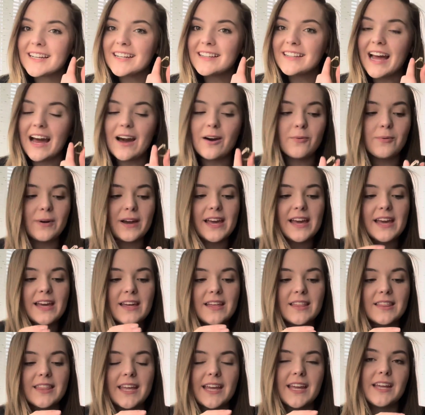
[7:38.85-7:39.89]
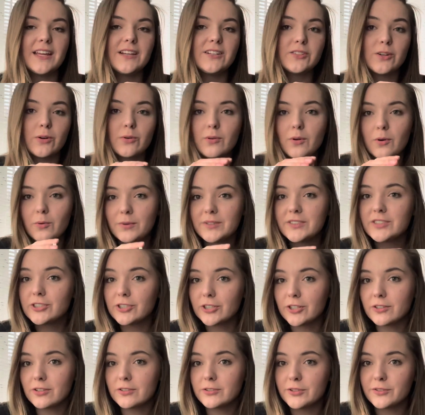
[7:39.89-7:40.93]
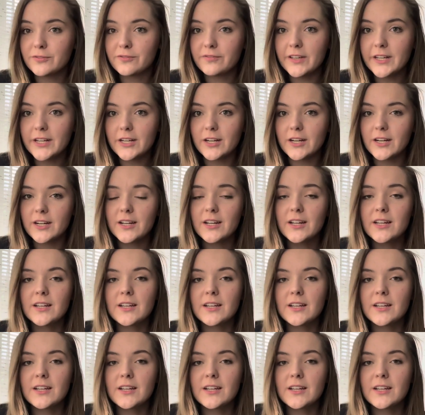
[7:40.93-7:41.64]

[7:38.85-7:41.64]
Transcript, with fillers: that way they don't always turn on your finger.